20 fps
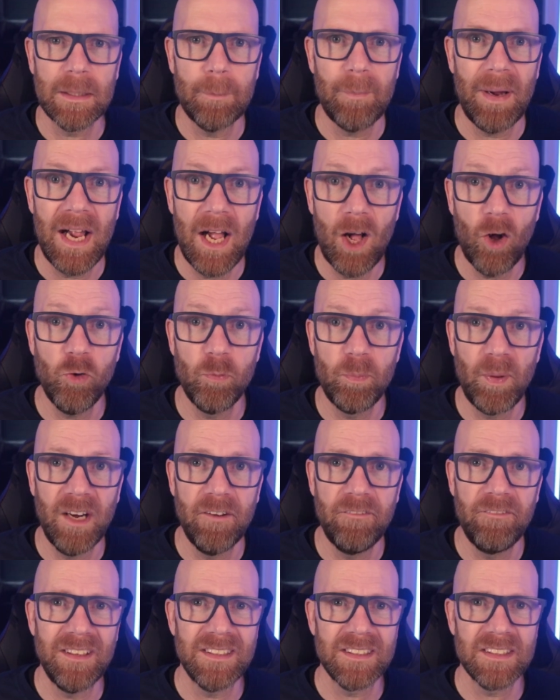some health
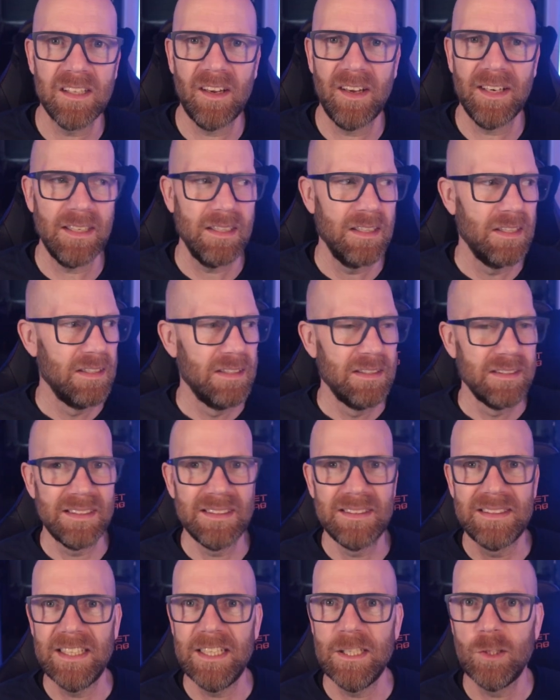benefits like
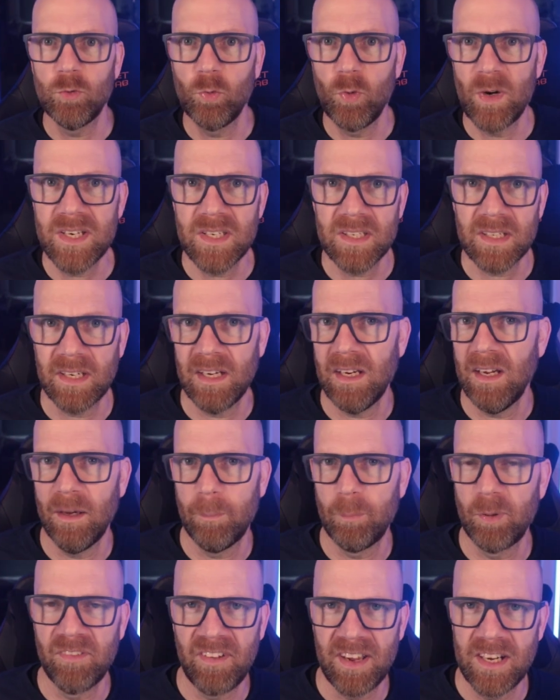disease risk
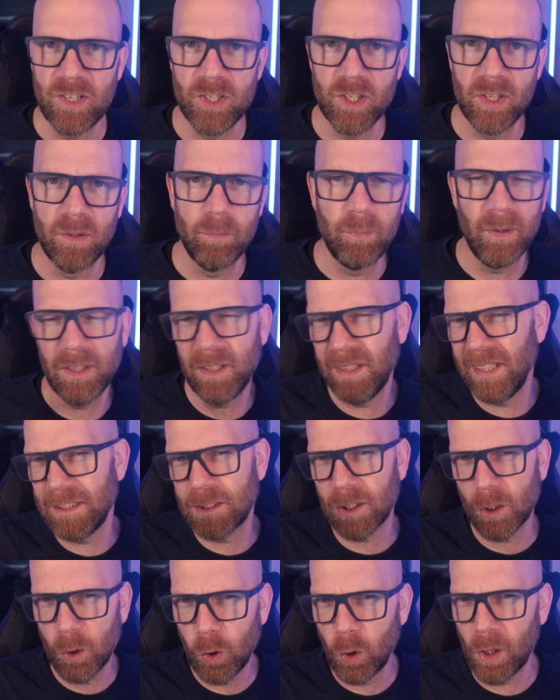prevention. But you need
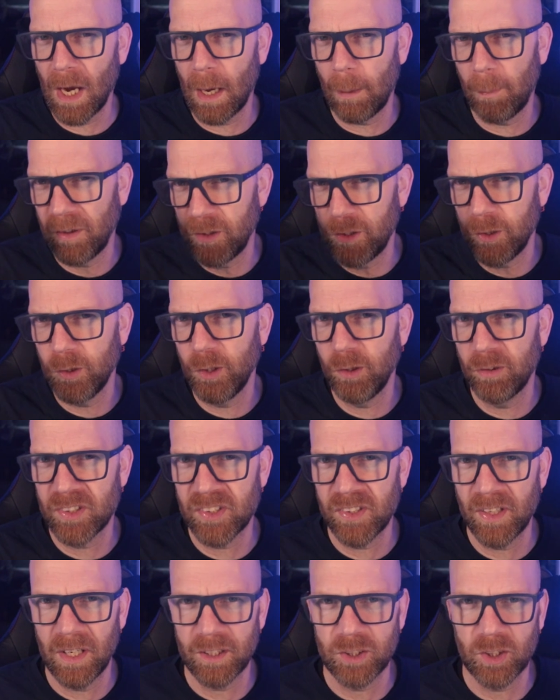to look up and do your
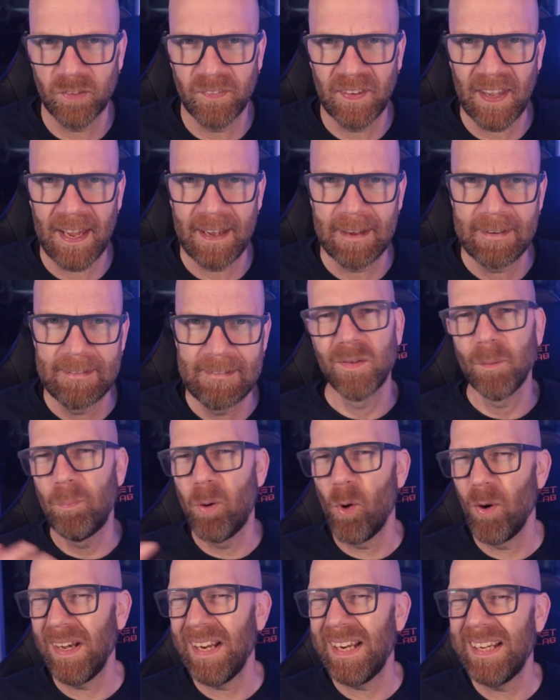research on that. The
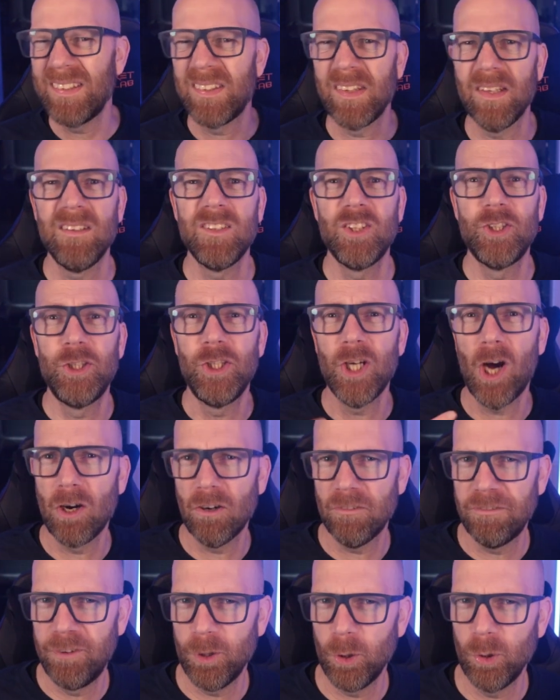point is that
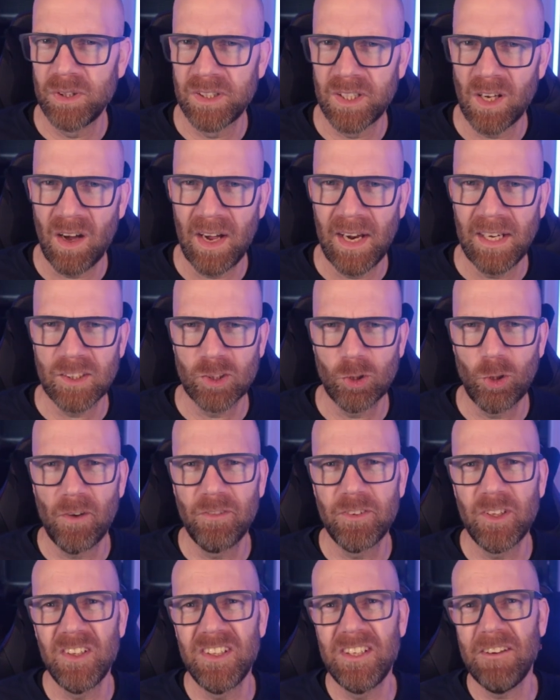junk food diets are
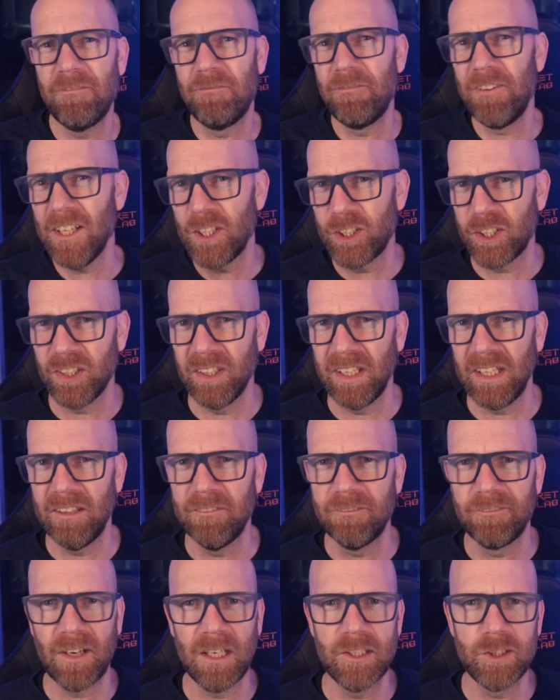often deficient
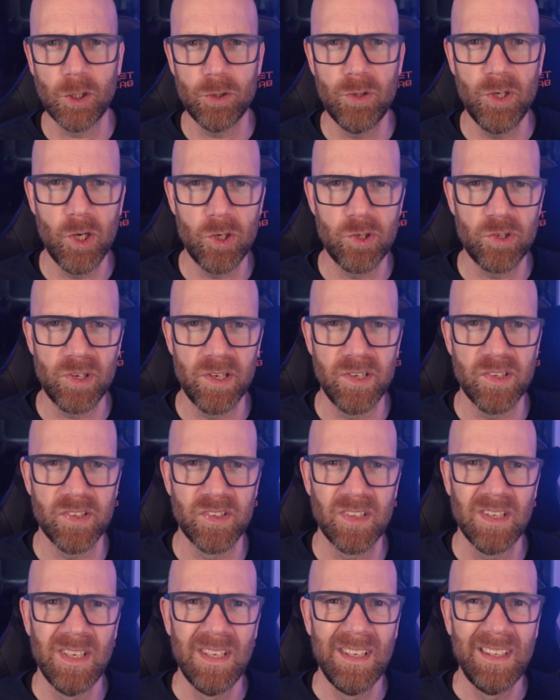in
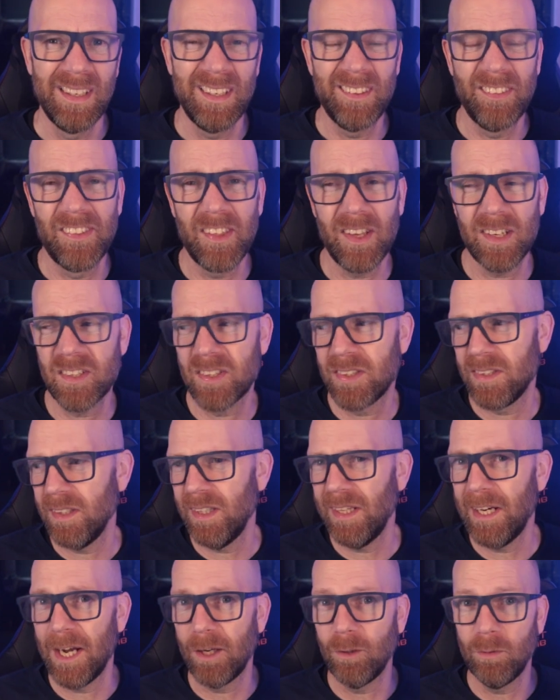phytonutrients, and thus,
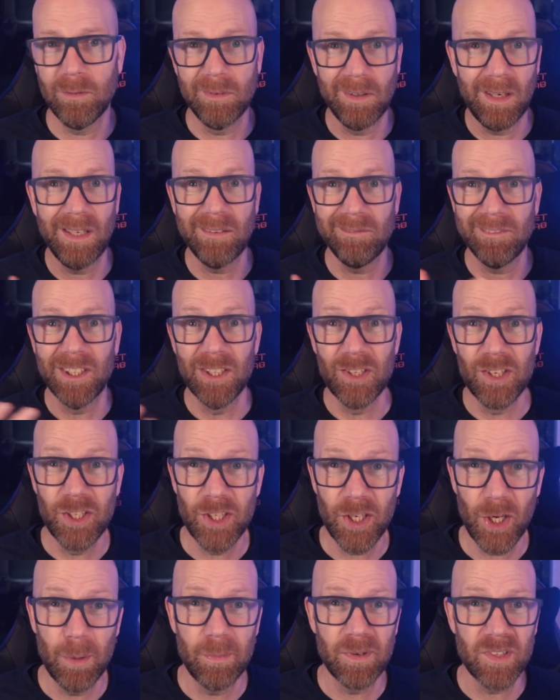you know, like
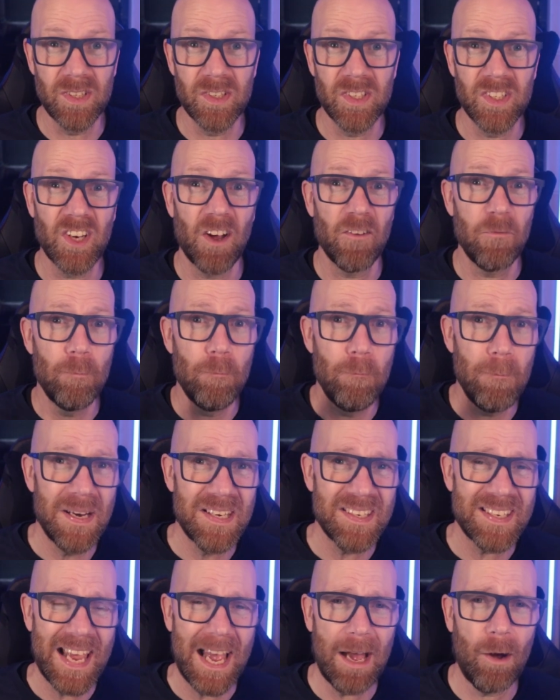consumers and stuff
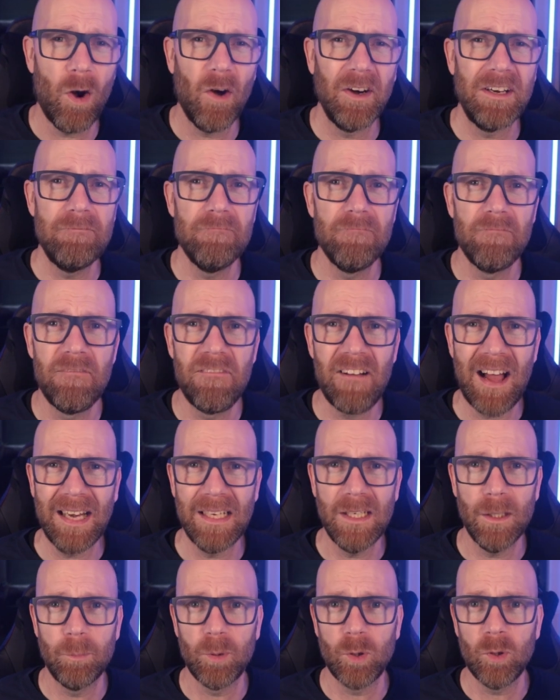miss out on
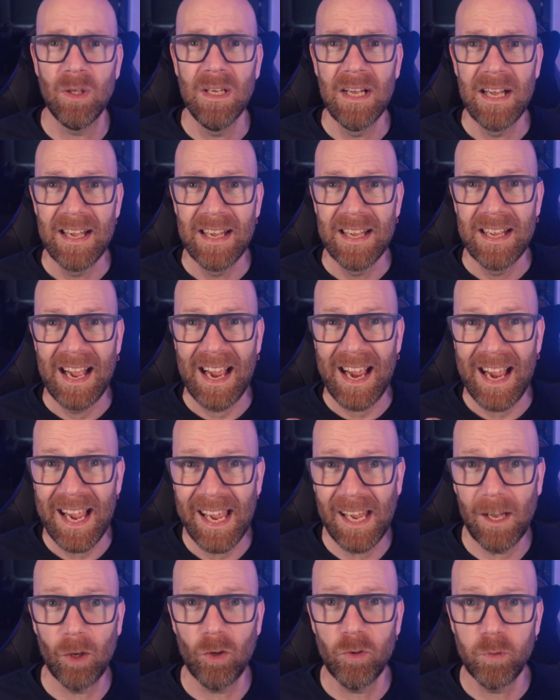invaluable
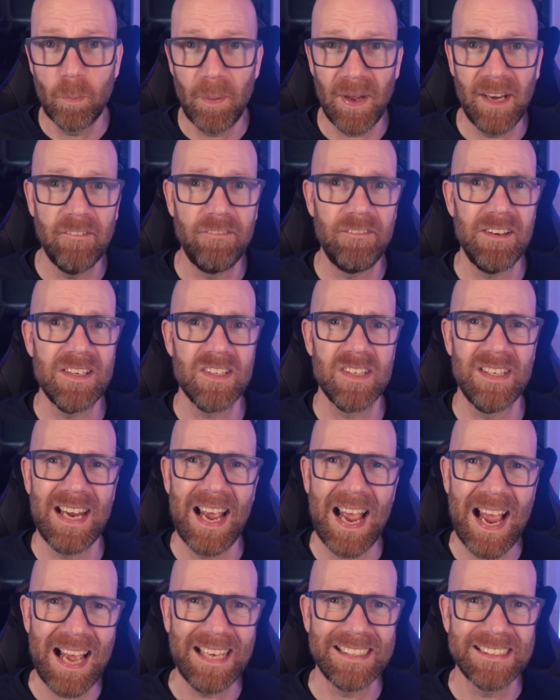health benefits and
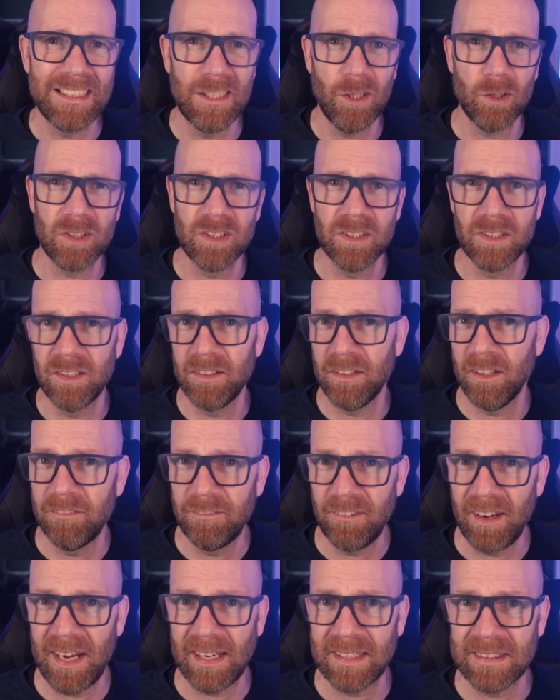antioxidant
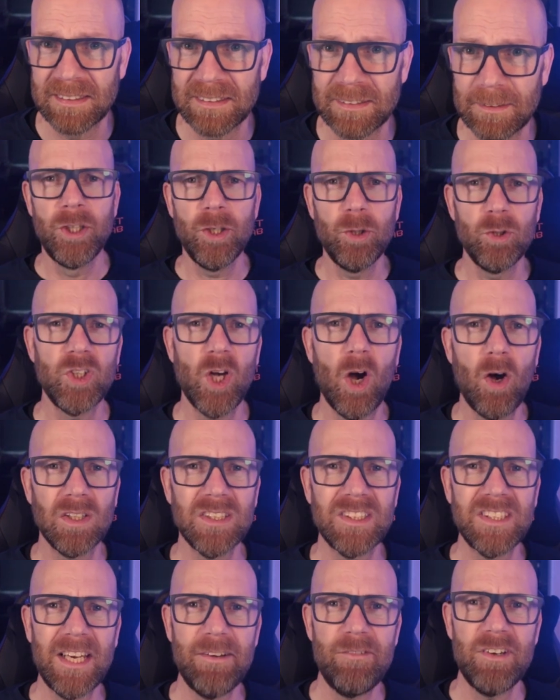effects. Huel's Hot
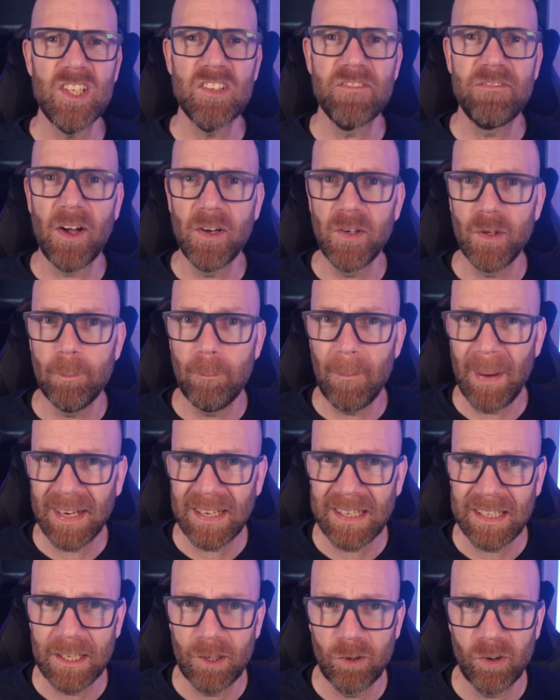and Savoury's
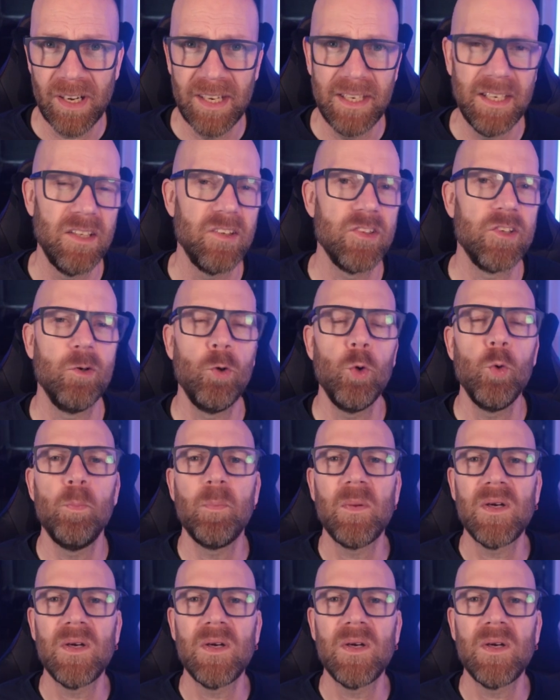fundamental ingredients are all